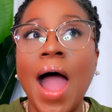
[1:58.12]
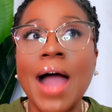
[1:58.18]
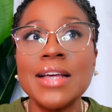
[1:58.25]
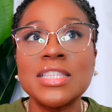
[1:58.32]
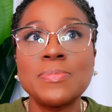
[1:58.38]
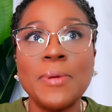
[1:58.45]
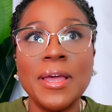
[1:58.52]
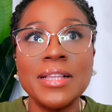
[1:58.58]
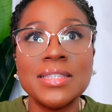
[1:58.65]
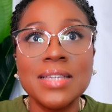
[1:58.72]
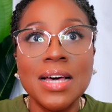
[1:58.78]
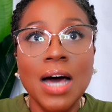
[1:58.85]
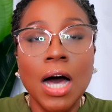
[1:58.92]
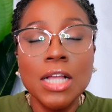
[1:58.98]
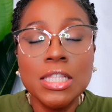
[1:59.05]
I spent
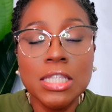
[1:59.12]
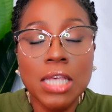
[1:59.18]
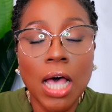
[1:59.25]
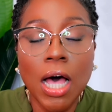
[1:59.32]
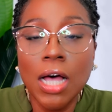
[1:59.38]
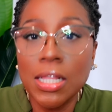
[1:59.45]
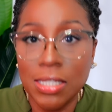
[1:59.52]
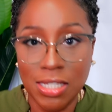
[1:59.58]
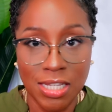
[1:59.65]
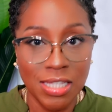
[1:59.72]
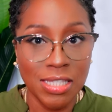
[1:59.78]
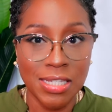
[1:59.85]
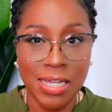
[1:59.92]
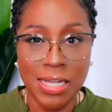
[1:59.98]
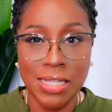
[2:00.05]
tons
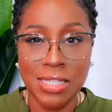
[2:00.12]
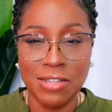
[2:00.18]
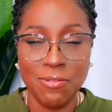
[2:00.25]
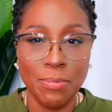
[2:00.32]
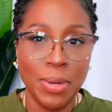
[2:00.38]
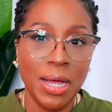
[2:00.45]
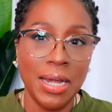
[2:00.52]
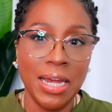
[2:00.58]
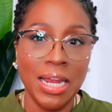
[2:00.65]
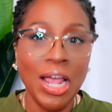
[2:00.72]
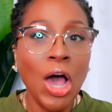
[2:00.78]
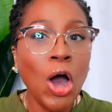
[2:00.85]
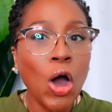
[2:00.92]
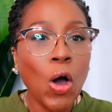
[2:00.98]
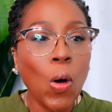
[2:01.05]
and tons of money
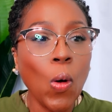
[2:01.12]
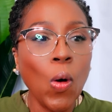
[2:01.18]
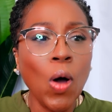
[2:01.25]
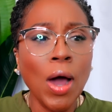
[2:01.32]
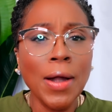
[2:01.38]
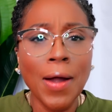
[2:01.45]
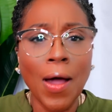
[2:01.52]
on